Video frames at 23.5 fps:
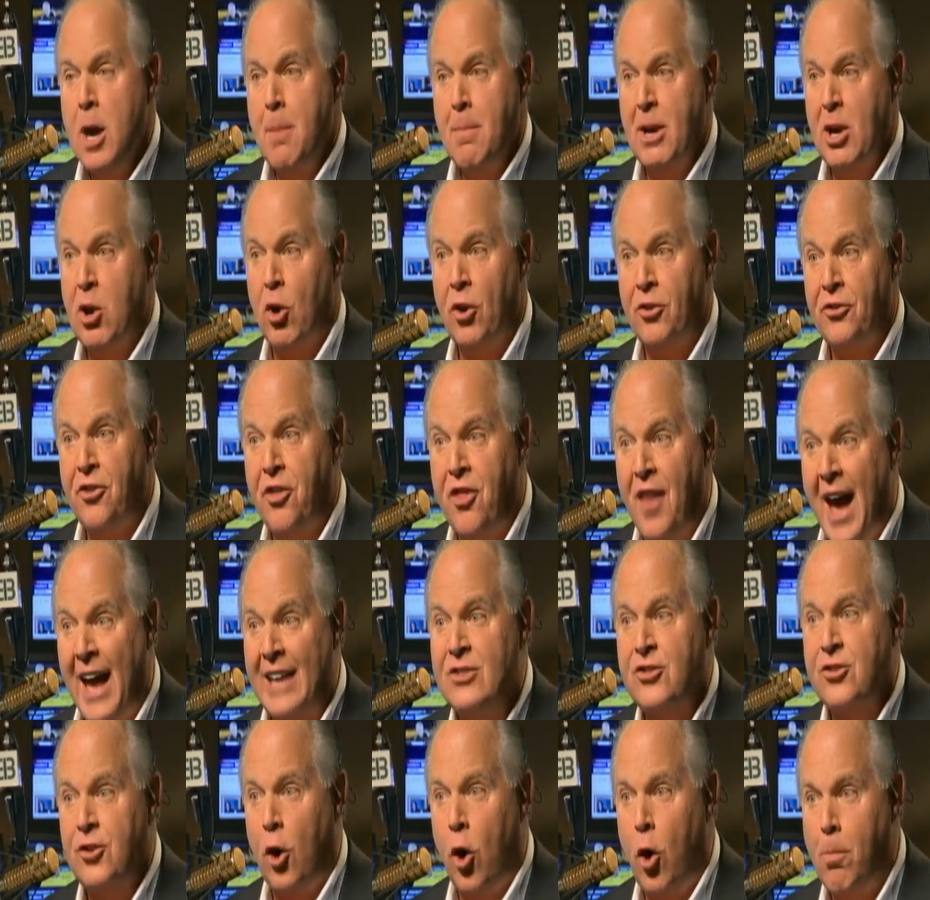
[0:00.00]
Because
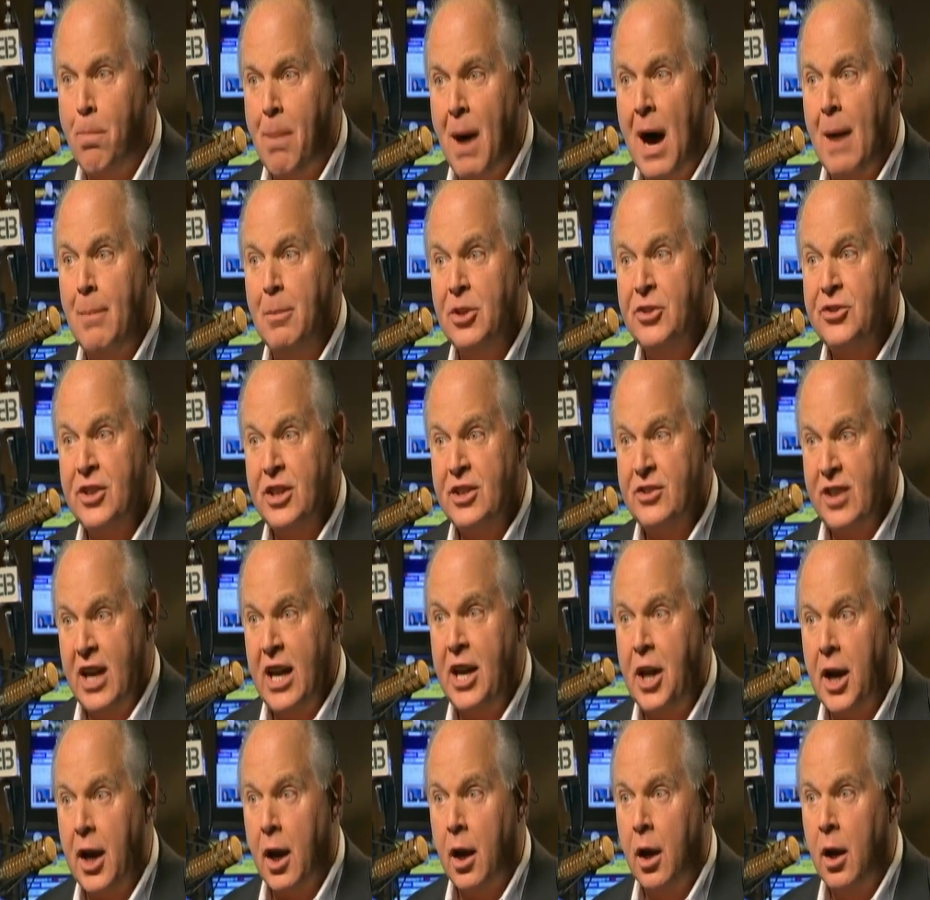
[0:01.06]
that's Obama
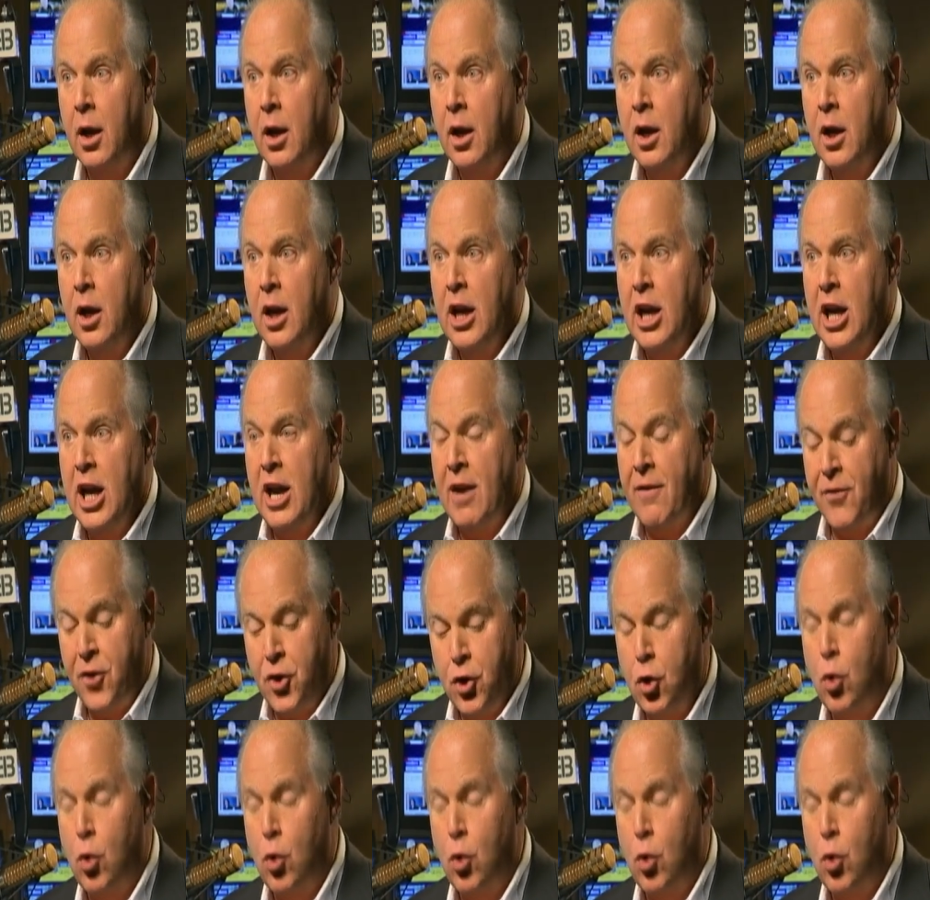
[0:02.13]
succeeding. If